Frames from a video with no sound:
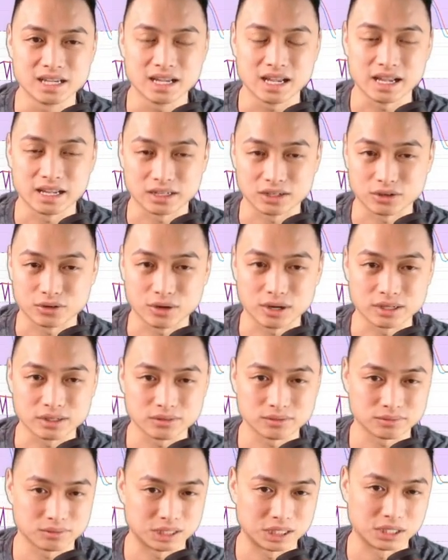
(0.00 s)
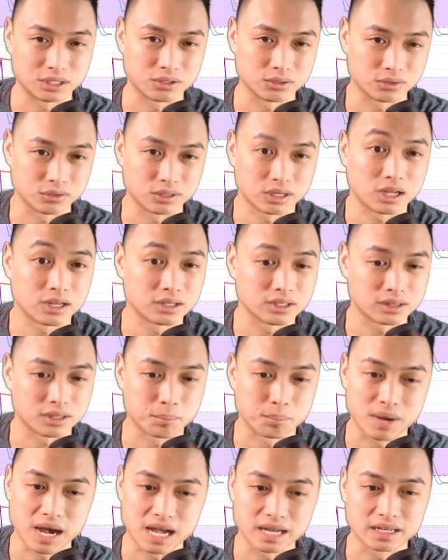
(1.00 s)
and great under the
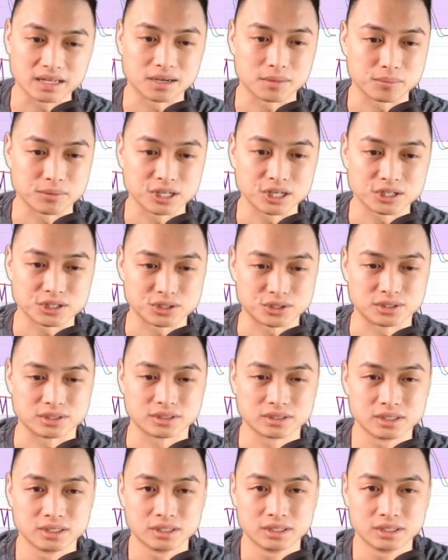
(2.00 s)
Biden administration.